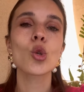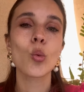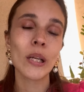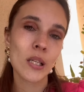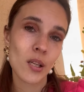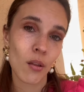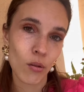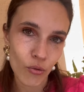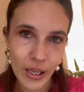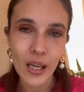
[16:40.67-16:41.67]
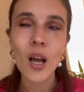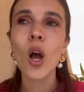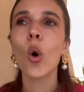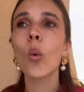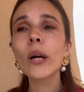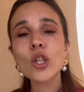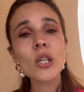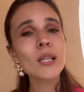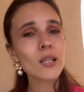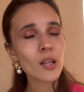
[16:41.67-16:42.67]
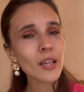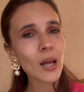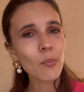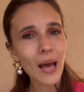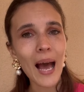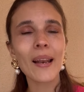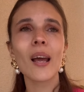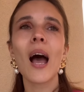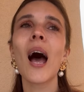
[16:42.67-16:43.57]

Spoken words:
23, which is still not bad.